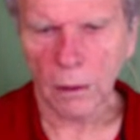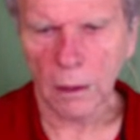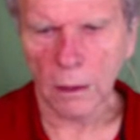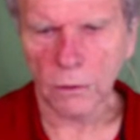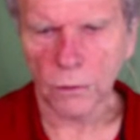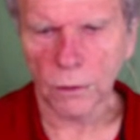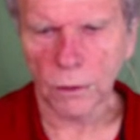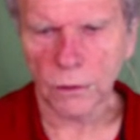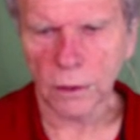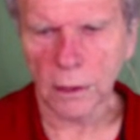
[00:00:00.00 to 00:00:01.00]
And so you
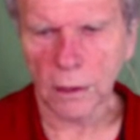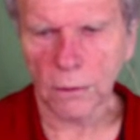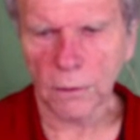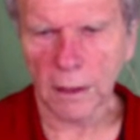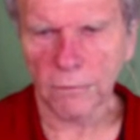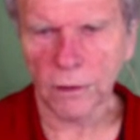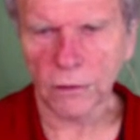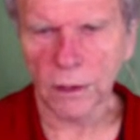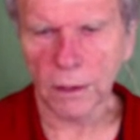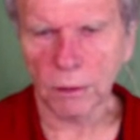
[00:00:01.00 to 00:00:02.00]
can see here they have
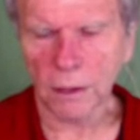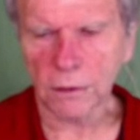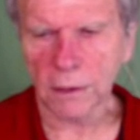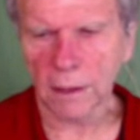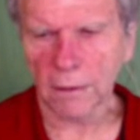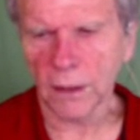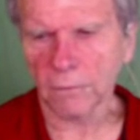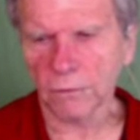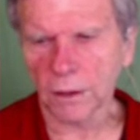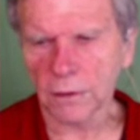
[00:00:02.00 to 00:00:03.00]
Disney Plus, they have
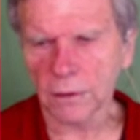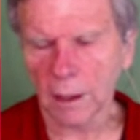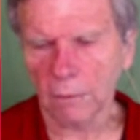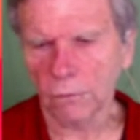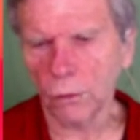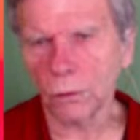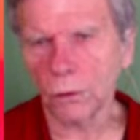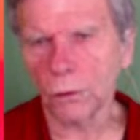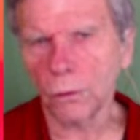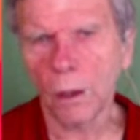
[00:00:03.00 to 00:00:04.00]
Netflix, they have
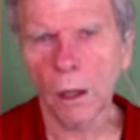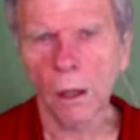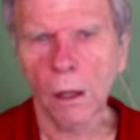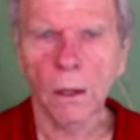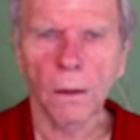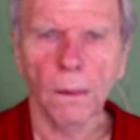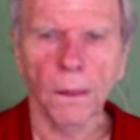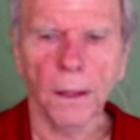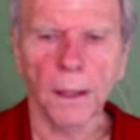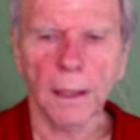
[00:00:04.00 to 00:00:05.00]
Hulu,
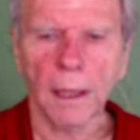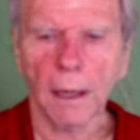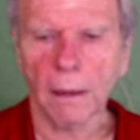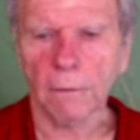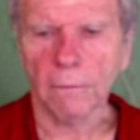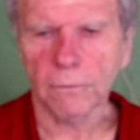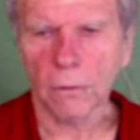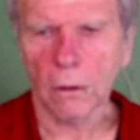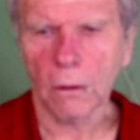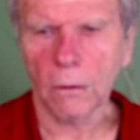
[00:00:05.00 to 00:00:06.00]
they have
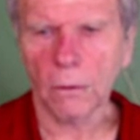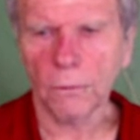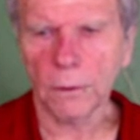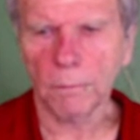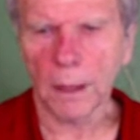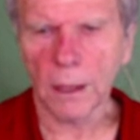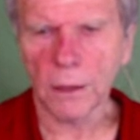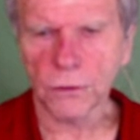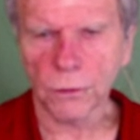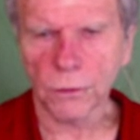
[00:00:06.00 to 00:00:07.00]
all the
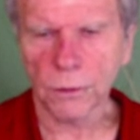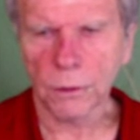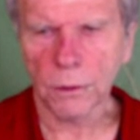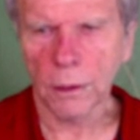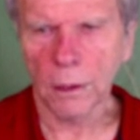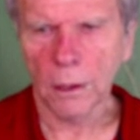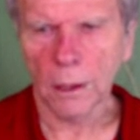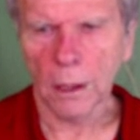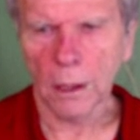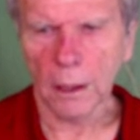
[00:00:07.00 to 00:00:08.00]
major
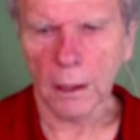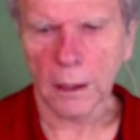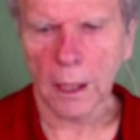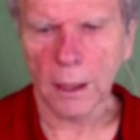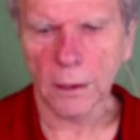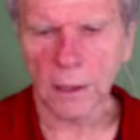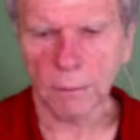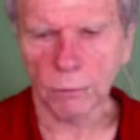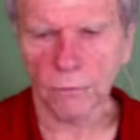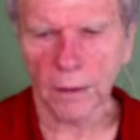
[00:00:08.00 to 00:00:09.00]

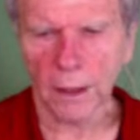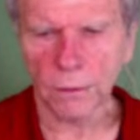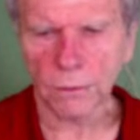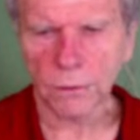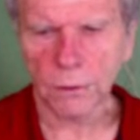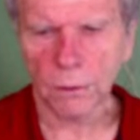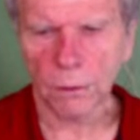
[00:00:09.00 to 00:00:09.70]
content providers.